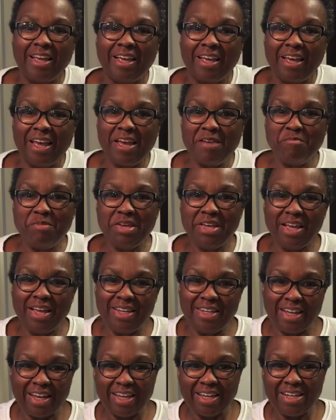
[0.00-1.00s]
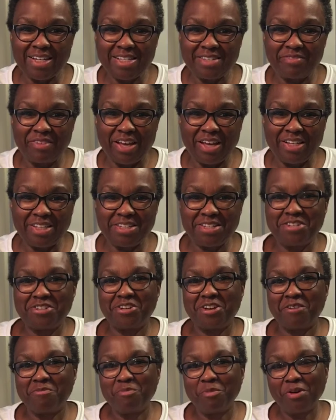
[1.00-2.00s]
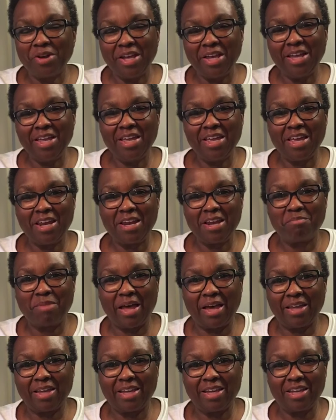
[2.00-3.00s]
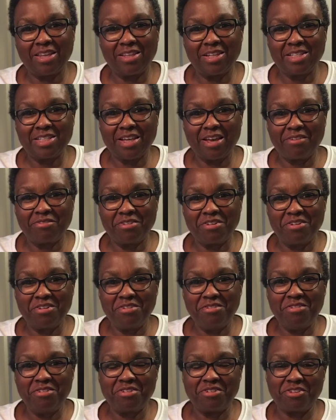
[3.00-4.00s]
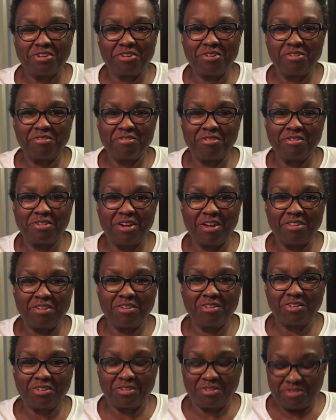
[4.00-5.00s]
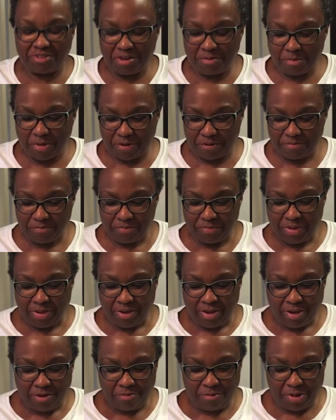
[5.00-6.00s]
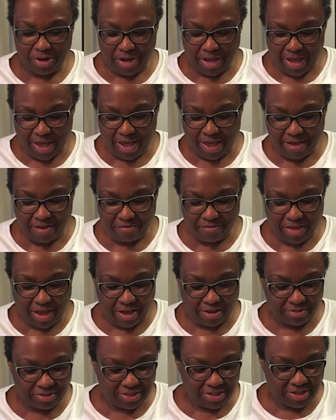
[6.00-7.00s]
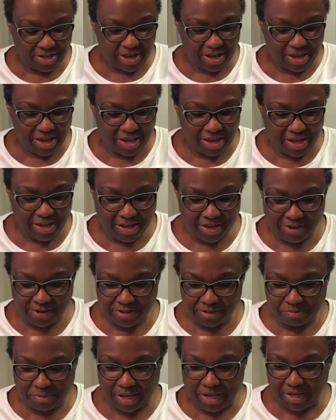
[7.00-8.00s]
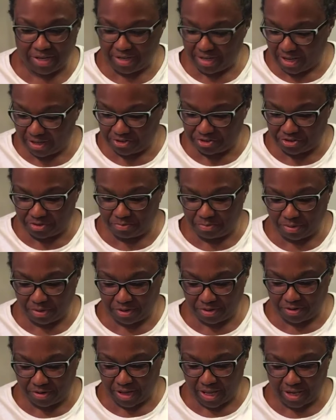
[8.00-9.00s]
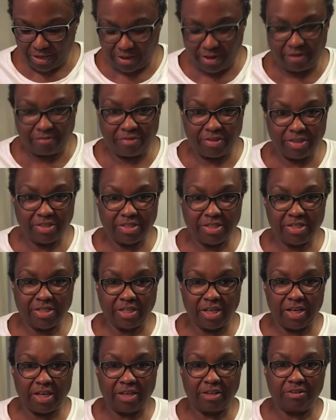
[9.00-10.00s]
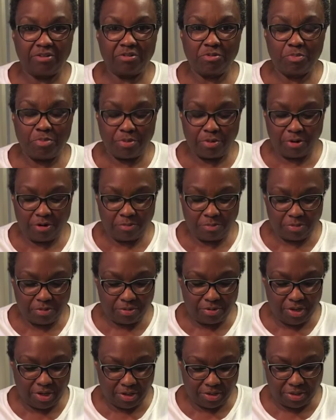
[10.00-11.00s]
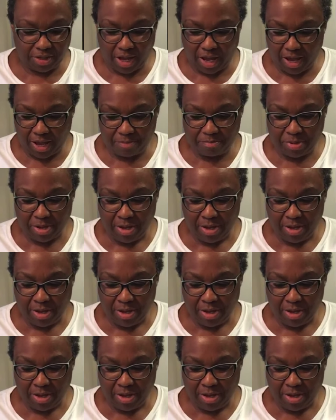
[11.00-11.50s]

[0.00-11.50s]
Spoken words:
Hey Beyond Decadence fans, it's Chef Maria, and I'm back again this afternoon to show you another little demo. What I have out today is my induction burner. I love this. It's like a little portable cooktop.